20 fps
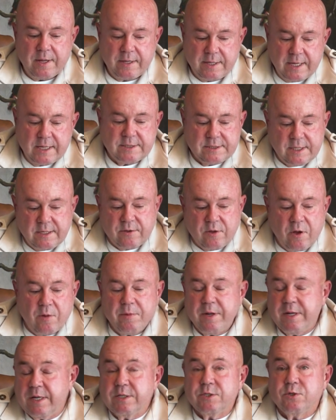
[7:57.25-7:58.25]
That's the time
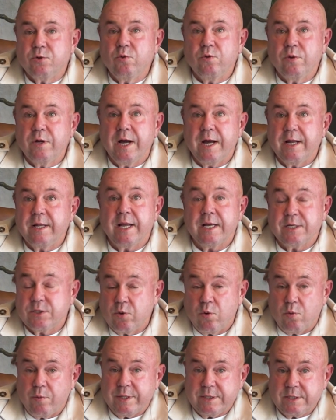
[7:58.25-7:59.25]
that the school gate has
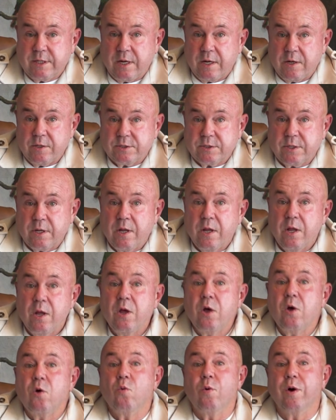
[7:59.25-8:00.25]
always closed.
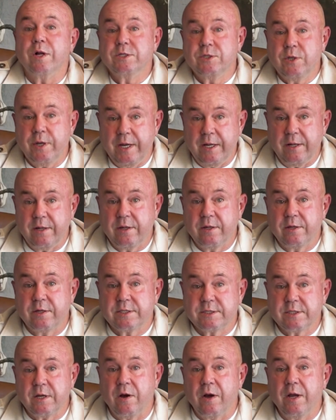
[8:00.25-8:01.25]
Once you're
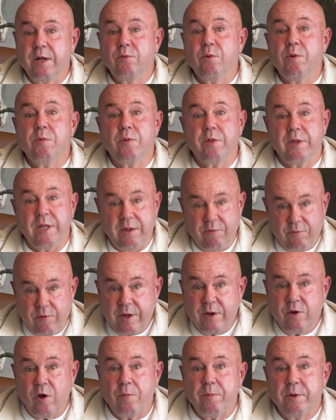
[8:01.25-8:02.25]
inside, we will give you
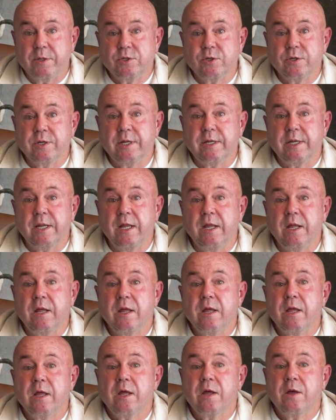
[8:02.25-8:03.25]
an opportunity
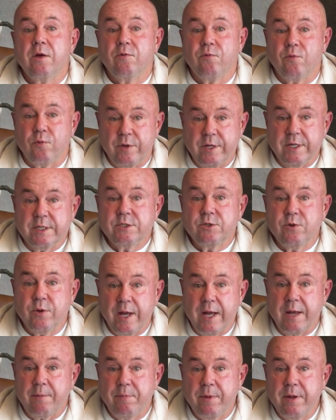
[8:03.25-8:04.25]
for this to
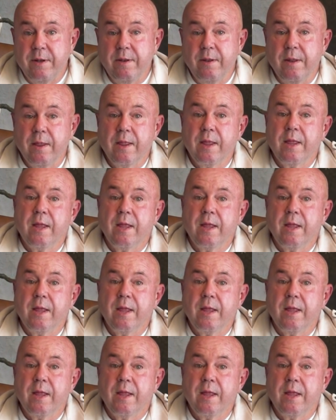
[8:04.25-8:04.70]
happen.